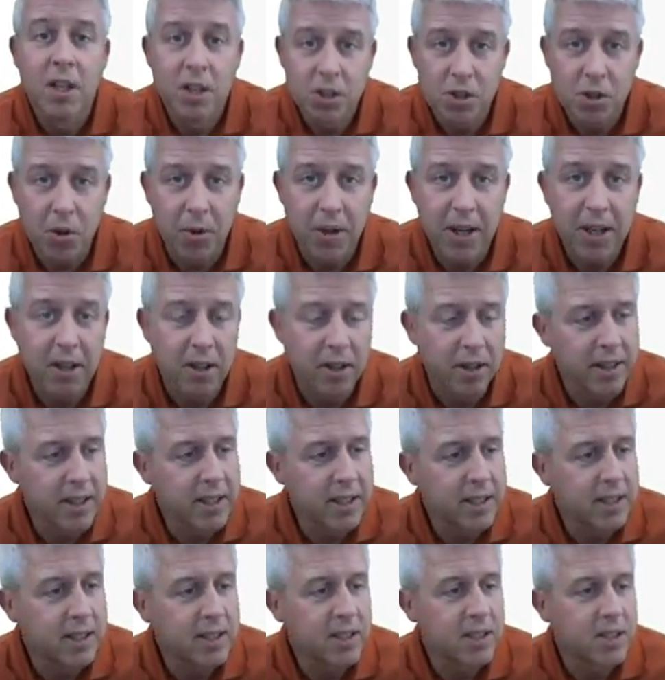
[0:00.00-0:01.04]
So here it
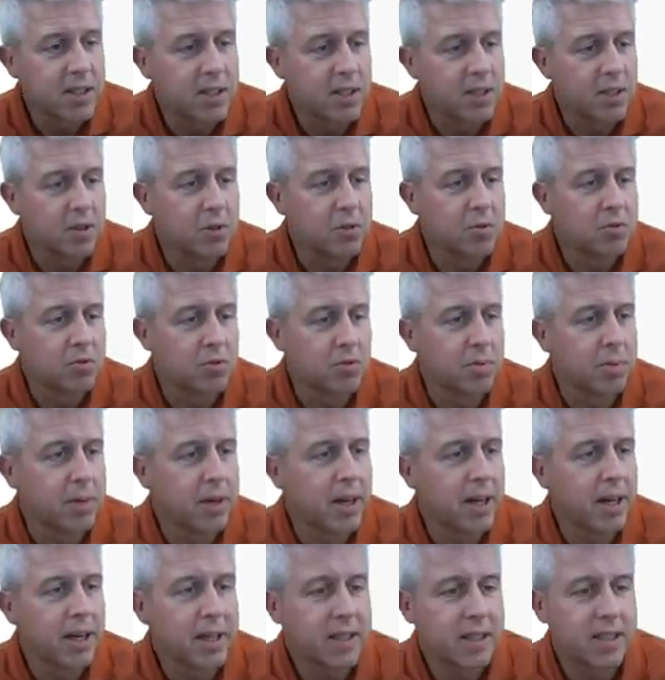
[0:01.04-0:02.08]
is, the usual
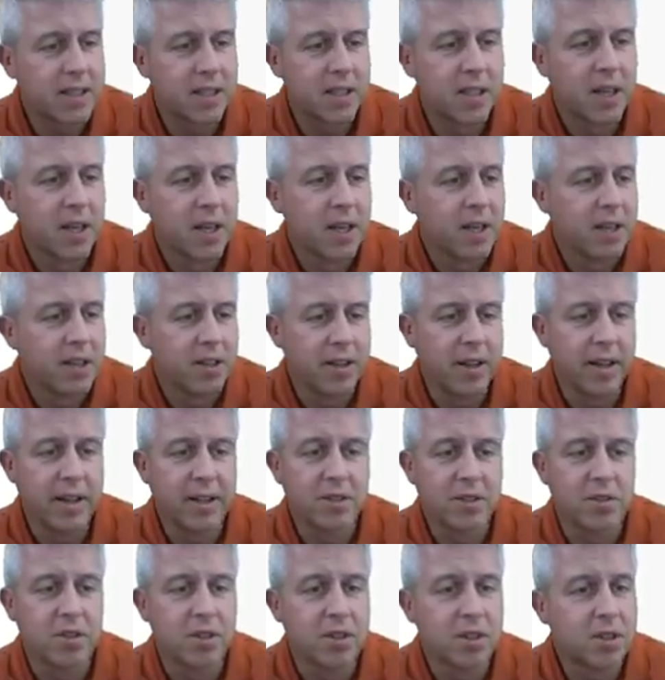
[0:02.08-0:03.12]
box. You
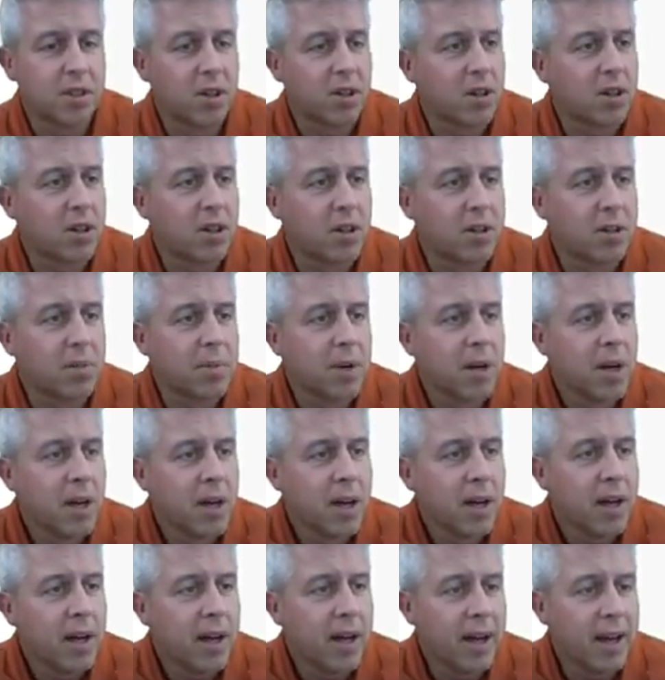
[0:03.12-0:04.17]
enter a term,
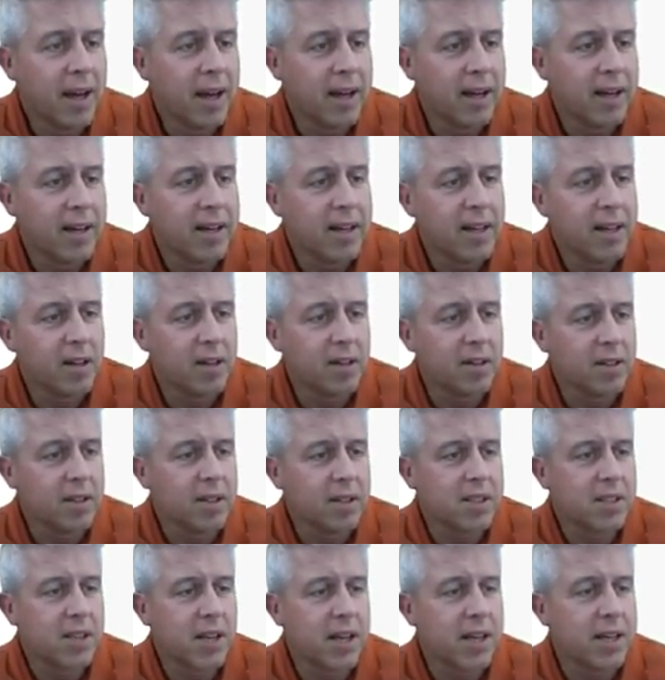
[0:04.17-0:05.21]
and here in
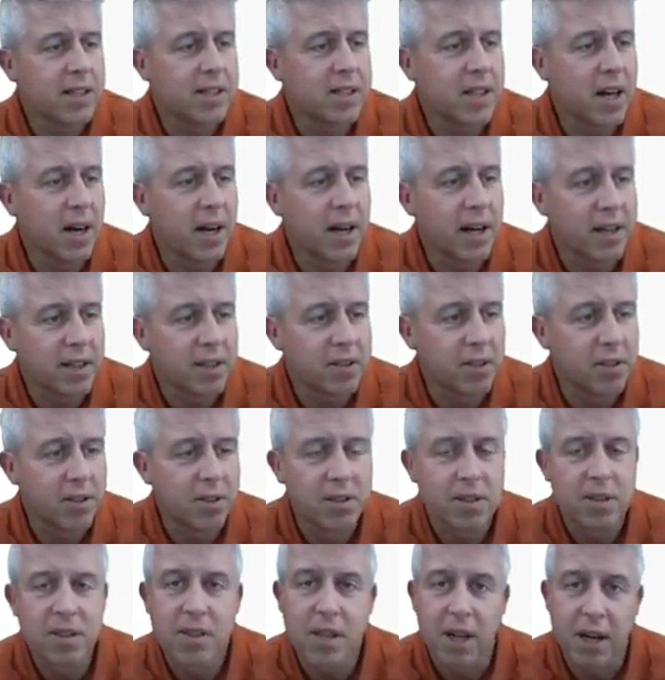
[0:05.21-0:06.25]
this case I
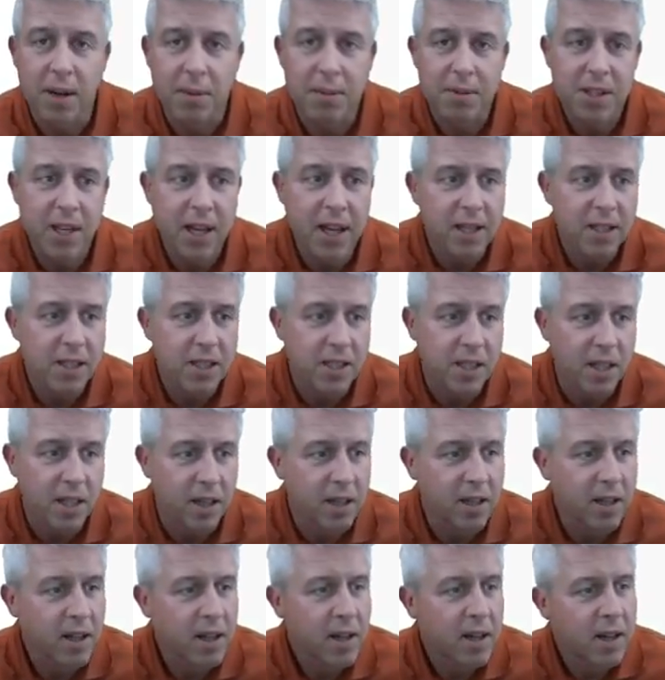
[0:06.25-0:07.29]
entered Thomas
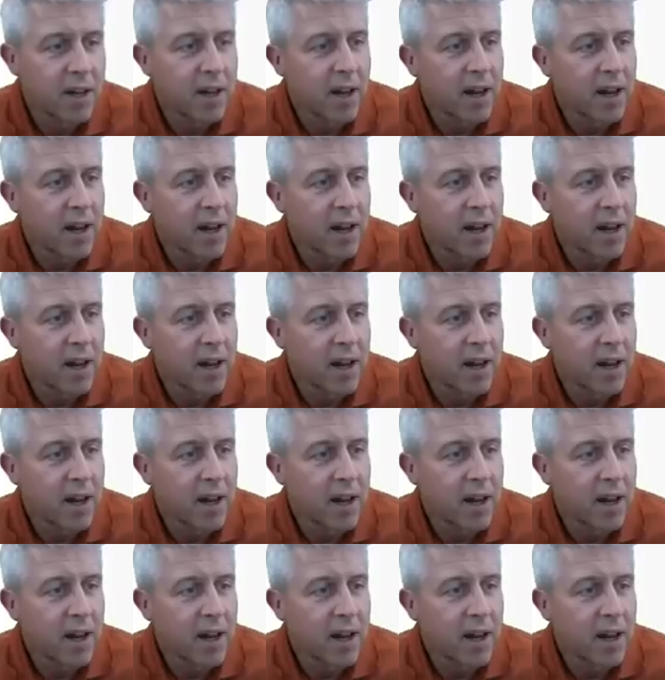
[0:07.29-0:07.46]
Edison.